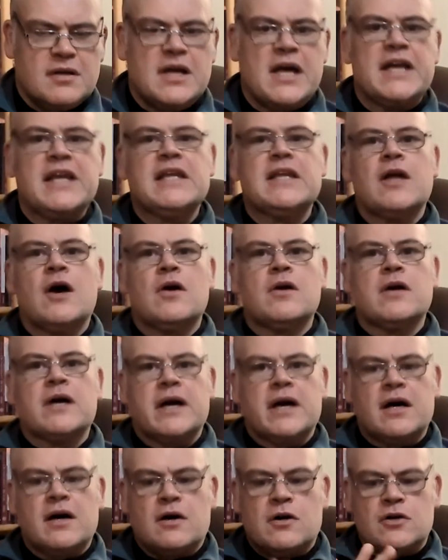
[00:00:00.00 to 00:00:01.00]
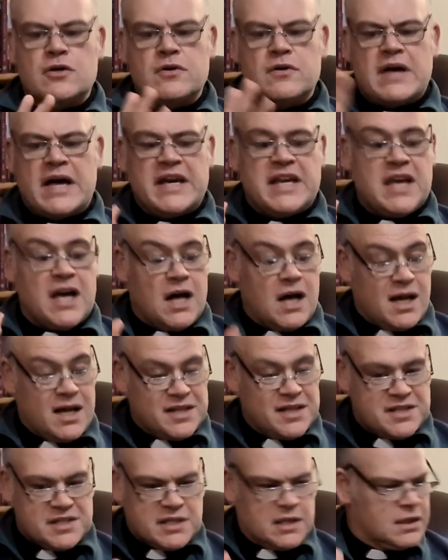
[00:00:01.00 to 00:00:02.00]
Any longer or any
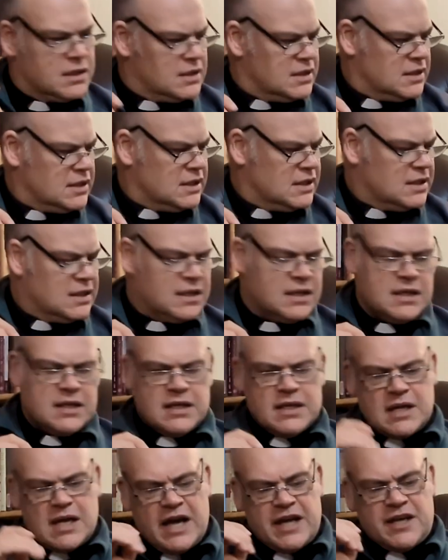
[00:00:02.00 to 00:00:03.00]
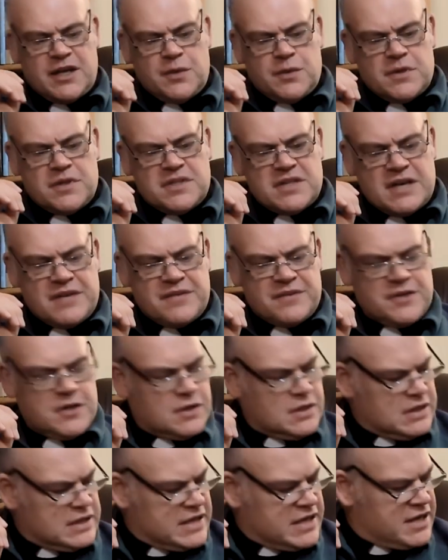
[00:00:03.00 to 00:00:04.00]
harder, and you would
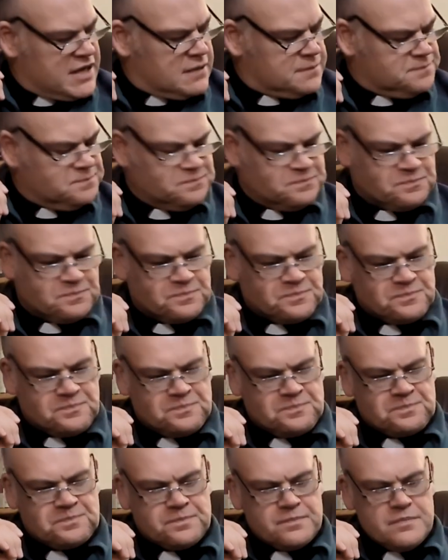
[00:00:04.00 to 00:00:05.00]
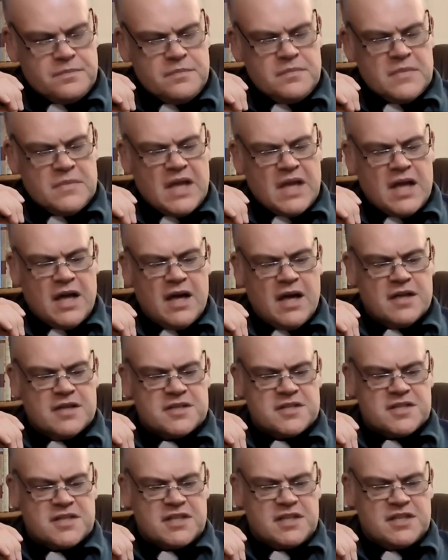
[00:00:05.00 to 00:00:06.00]
definitely,
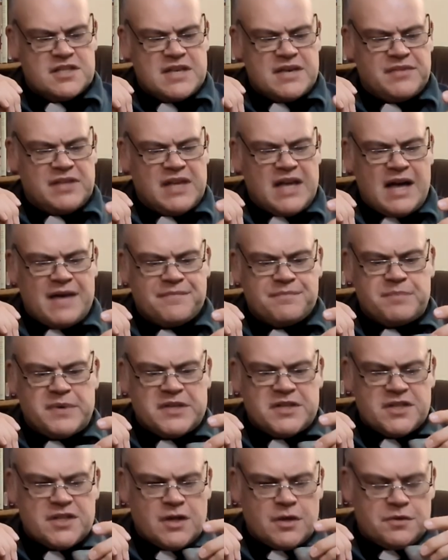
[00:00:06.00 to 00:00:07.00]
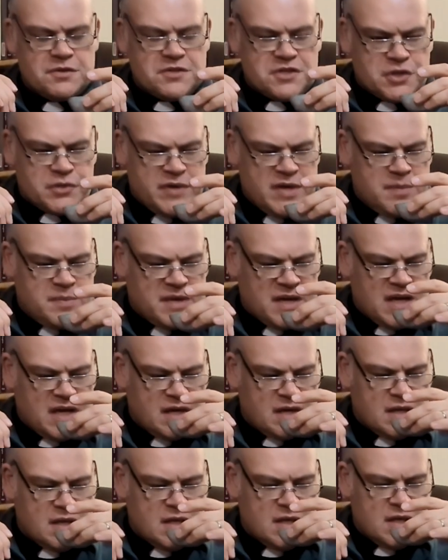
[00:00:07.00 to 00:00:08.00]
you definitely have bitter notes creeping
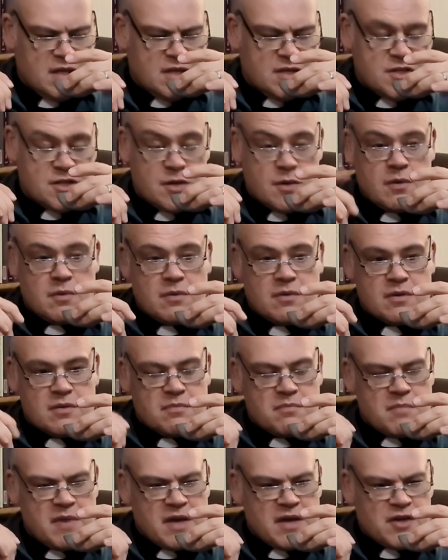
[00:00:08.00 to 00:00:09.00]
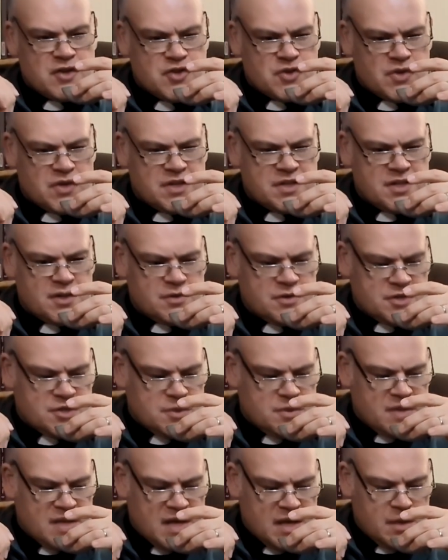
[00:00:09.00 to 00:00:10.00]
in. So make sure you don't
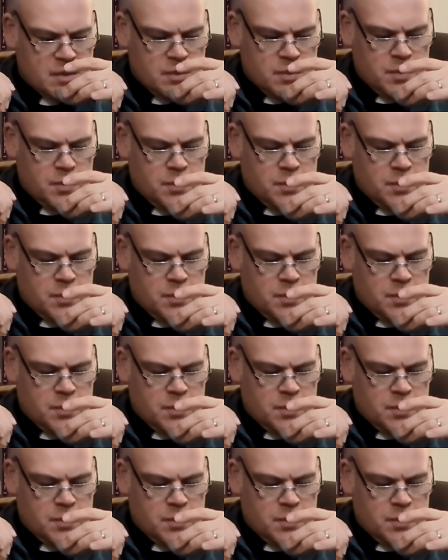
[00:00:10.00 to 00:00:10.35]
do that.